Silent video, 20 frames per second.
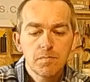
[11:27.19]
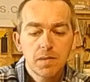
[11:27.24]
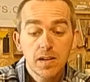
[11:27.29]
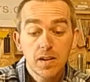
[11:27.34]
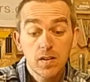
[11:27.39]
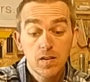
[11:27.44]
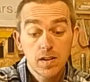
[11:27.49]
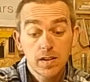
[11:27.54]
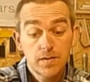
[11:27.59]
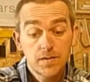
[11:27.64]
my
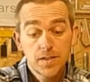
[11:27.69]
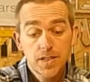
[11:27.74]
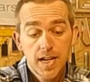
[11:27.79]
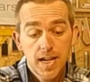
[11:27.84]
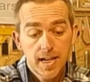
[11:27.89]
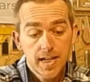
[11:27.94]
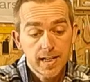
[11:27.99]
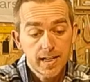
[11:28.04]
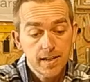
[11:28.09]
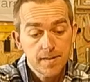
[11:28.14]
olive
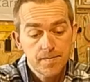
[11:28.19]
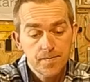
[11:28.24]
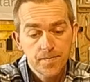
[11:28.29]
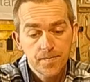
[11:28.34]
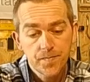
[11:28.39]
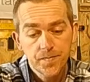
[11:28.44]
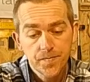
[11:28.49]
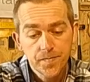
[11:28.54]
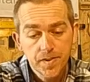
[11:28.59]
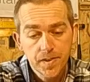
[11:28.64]
telly,
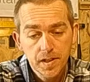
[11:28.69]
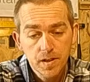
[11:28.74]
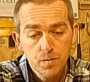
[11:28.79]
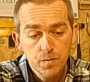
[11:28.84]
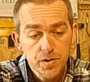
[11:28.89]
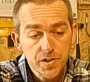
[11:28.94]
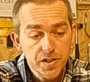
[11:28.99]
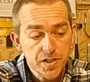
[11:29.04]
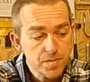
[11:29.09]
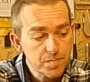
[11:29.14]

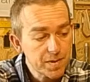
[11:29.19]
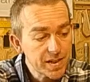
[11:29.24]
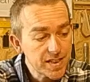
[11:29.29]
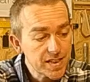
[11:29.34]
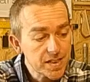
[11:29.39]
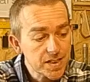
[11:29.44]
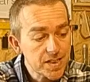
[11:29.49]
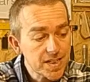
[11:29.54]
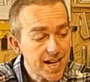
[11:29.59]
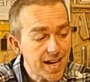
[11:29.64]
which has
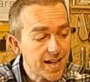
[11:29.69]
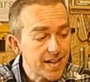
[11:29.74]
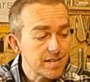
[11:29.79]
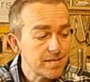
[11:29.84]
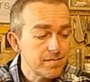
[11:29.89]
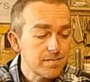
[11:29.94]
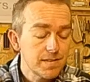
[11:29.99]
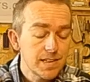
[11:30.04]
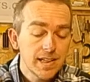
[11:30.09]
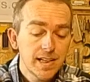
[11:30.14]
been sat
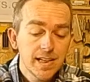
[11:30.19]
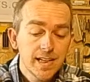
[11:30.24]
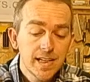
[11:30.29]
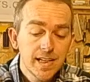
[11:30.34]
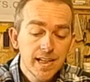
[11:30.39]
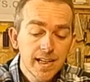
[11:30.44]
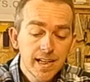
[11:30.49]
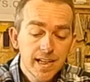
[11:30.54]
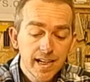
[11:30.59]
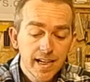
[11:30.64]

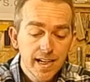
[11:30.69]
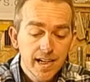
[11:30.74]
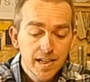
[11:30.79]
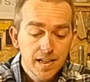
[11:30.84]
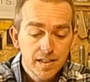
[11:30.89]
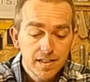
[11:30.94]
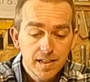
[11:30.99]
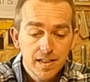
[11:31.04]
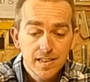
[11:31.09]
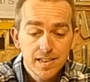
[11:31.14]

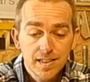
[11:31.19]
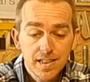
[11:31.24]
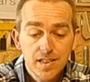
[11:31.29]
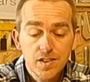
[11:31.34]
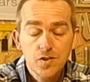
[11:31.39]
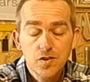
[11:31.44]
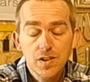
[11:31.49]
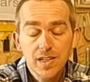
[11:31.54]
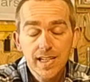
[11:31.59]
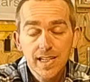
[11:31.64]
in
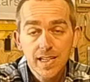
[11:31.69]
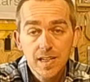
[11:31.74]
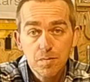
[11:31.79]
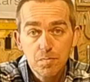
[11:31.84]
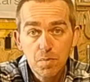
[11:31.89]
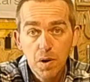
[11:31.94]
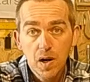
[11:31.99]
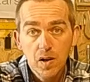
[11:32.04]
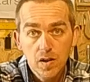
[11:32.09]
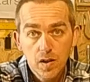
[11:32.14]
literally in a
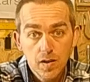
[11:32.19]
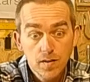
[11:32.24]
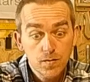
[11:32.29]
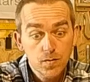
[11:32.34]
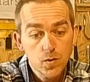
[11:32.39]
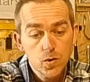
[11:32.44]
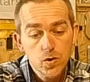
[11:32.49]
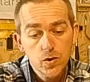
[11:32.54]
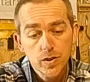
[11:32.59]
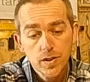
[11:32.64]
puddle
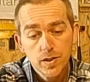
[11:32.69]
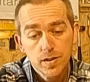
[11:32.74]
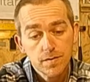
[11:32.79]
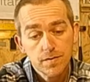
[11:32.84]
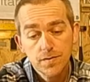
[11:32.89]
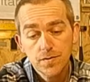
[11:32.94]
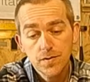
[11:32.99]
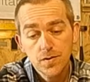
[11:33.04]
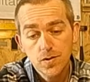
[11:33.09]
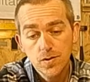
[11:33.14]
of water
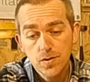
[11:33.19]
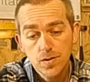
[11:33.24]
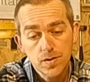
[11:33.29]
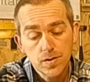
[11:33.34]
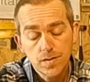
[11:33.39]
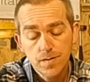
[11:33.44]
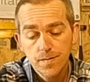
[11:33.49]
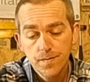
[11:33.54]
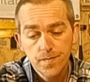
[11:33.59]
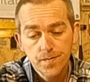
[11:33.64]

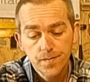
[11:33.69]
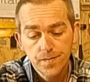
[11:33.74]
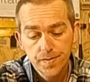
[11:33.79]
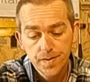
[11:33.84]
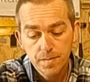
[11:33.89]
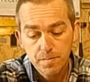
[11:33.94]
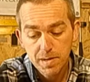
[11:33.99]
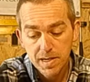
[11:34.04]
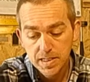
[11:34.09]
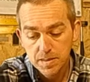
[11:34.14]
for
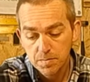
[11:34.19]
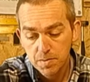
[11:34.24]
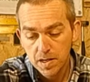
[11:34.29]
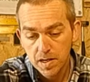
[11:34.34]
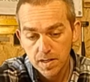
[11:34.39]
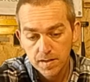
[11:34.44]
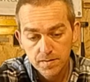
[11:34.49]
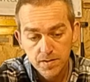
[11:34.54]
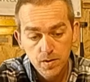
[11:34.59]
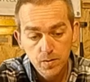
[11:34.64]
the best
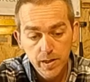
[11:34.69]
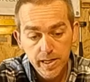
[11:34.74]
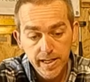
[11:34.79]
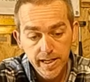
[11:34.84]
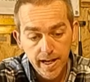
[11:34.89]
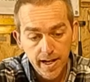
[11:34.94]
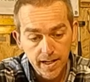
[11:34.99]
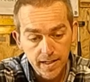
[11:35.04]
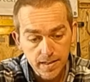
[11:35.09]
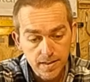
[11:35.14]
part of the
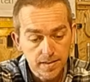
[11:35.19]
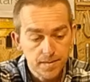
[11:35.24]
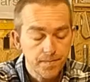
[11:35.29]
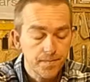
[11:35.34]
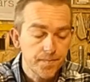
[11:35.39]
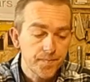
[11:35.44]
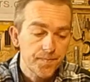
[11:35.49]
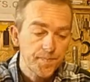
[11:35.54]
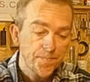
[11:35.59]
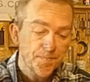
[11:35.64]
weekend.
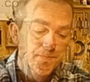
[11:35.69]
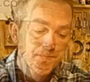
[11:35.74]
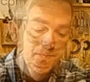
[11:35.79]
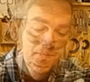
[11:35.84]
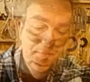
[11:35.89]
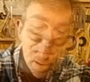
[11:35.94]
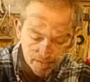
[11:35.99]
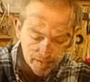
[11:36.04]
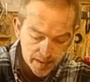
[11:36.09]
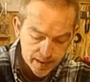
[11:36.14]

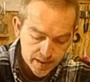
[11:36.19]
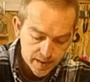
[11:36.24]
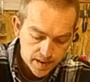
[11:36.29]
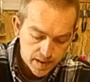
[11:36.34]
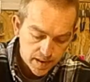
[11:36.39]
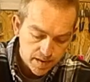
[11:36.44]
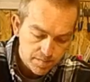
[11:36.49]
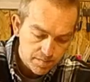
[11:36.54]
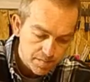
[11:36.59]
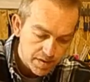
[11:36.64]
So it
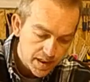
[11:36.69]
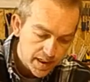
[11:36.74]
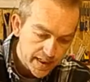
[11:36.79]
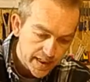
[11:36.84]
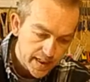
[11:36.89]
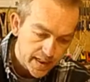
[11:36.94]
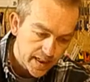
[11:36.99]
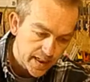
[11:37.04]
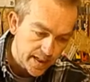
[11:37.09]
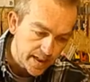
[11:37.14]
is
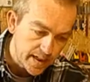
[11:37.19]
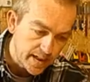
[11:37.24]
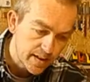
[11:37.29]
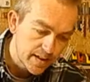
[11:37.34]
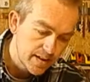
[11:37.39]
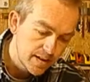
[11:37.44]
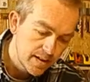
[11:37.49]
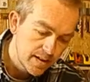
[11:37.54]
completely